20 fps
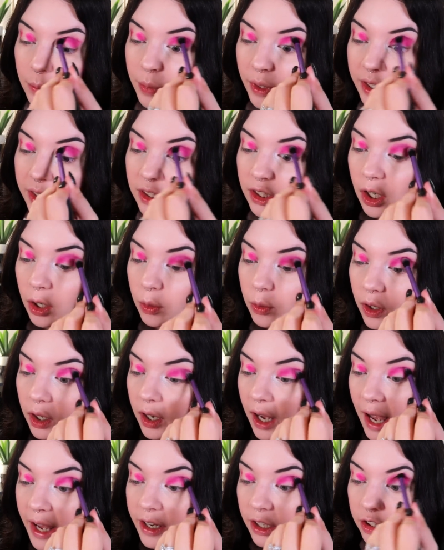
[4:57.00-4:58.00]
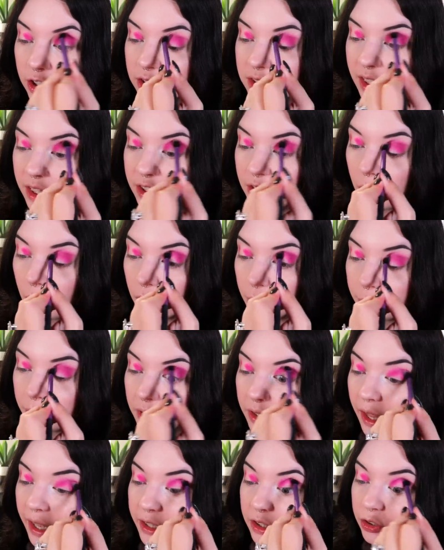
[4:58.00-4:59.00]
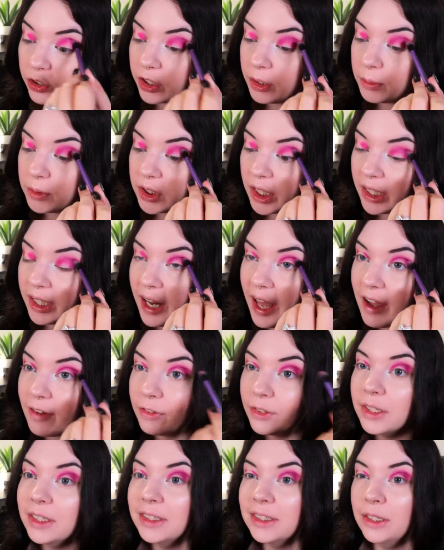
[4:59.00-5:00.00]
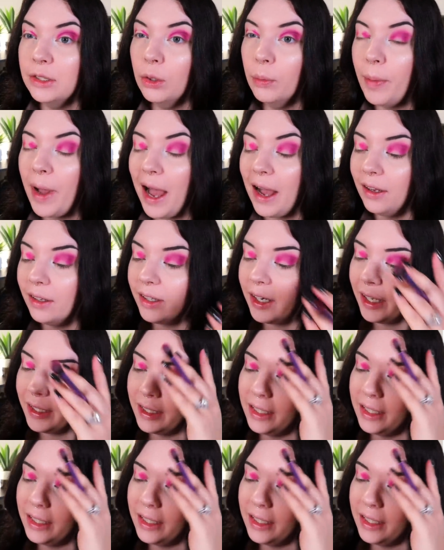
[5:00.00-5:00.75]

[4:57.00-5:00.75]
But, you know, I understand you don't want to put a light cream shade in every single palette.